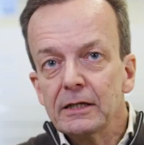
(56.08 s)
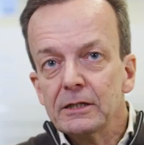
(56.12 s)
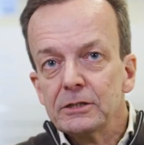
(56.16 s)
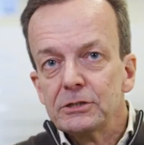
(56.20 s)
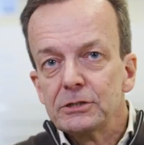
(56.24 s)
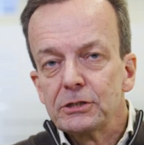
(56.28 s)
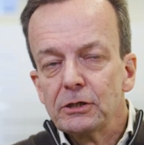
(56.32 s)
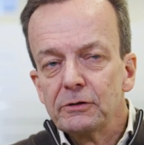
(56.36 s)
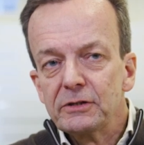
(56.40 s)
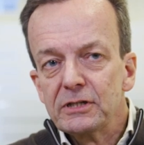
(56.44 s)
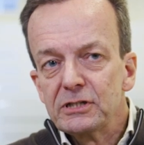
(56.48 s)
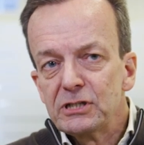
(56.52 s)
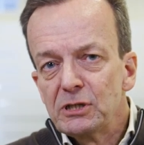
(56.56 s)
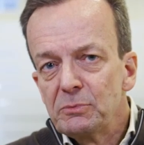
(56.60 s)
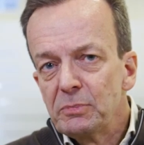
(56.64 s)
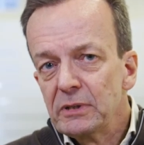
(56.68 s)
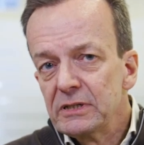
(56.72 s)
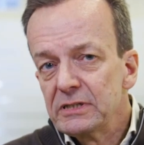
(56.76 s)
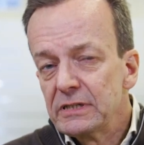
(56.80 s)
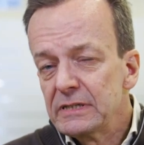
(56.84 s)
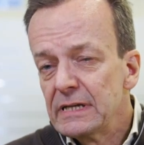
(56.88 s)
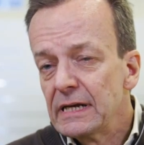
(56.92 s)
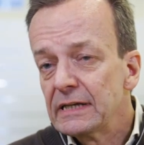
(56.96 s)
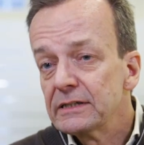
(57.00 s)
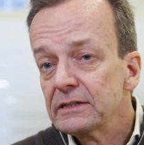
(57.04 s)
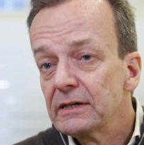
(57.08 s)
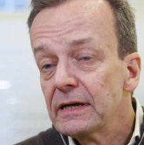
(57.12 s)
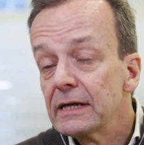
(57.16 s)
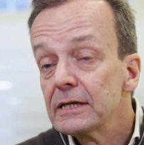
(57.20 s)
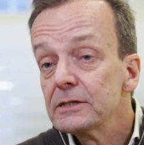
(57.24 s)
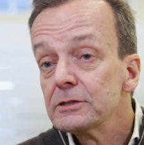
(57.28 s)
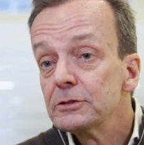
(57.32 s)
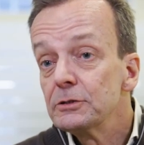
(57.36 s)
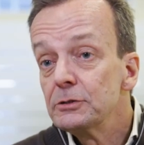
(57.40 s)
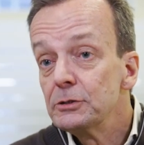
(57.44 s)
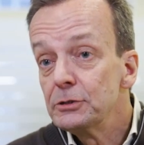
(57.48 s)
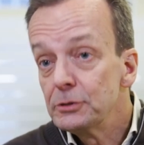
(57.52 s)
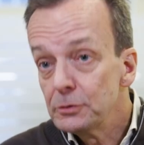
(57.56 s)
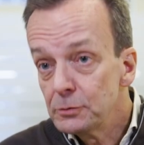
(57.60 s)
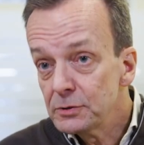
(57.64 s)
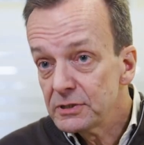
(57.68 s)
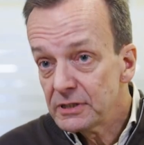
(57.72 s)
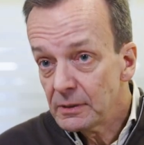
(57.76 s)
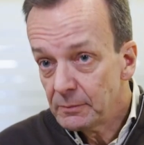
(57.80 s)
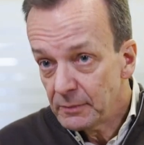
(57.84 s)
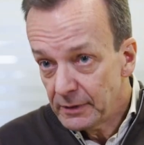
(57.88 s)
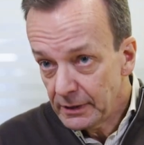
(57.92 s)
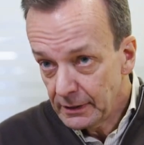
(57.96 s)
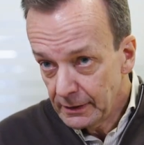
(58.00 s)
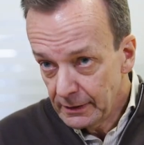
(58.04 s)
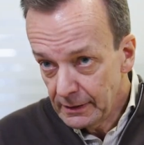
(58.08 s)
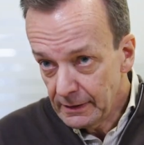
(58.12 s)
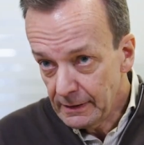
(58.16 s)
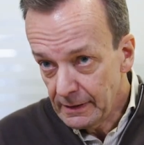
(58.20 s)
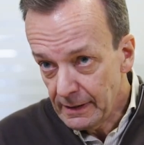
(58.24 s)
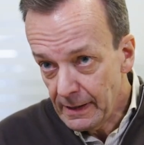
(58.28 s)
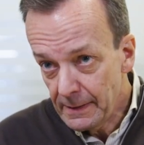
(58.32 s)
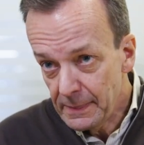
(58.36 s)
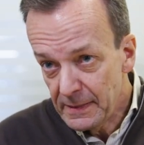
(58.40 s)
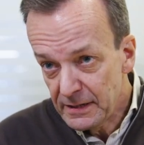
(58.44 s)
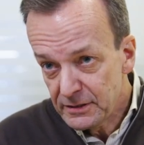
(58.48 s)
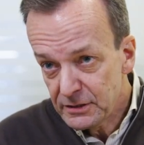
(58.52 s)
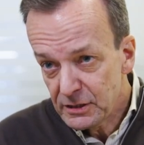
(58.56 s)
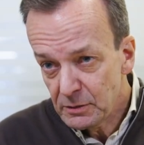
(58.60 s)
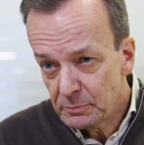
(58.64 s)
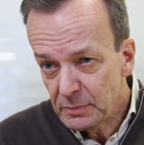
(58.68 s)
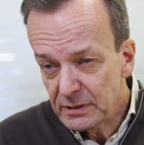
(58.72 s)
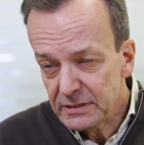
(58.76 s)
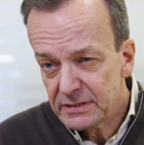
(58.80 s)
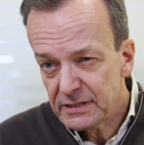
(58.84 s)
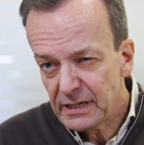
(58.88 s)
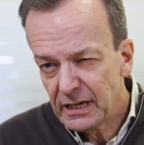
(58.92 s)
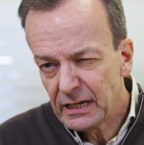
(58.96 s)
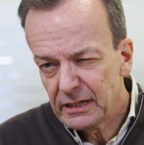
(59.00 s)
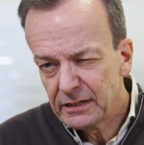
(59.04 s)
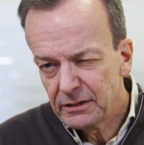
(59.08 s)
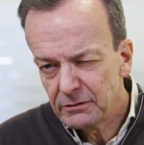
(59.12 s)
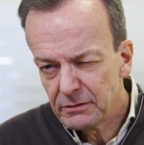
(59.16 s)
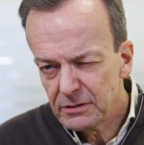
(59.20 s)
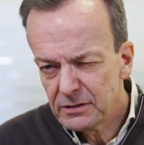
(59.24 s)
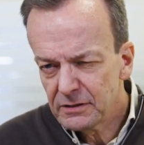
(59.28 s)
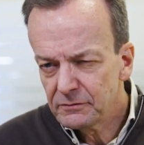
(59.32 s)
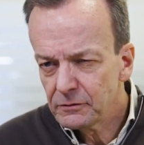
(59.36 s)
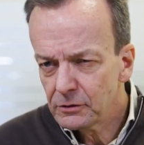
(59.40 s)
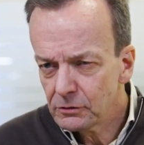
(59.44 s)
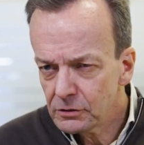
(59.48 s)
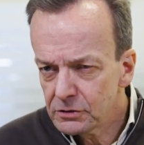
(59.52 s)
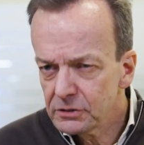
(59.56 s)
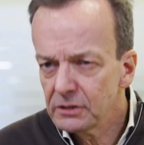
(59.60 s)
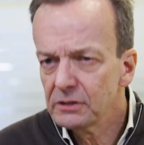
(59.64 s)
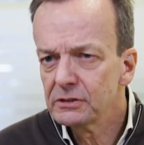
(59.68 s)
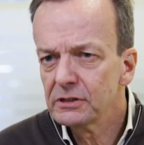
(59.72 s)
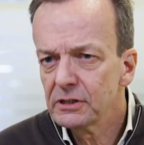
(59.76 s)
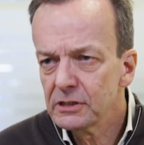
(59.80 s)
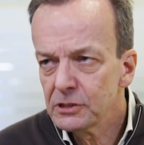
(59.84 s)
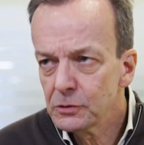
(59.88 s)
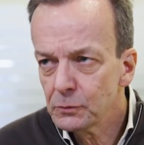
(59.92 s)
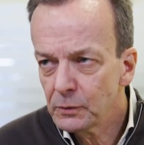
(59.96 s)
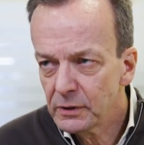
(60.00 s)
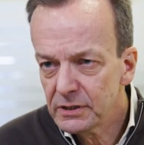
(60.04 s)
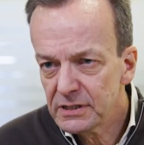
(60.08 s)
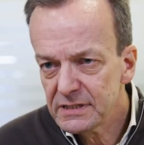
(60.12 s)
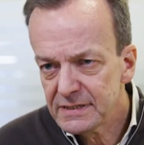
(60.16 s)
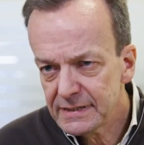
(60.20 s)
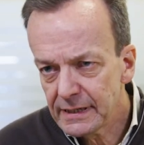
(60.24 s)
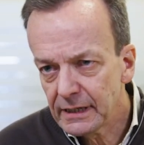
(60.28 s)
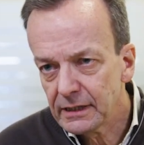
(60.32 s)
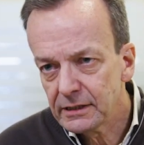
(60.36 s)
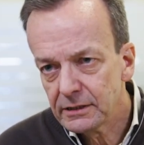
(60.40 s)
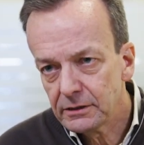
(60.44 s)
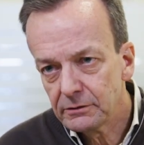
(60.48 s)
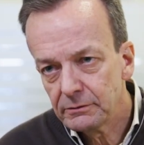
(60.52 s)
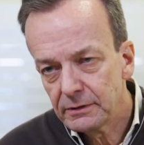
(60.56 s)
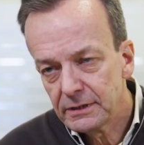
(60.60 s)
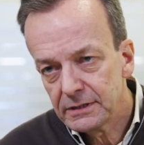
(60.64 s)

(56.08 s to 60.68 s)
So the shipping sector has to do something, and the shipping sector is of course not just one sector.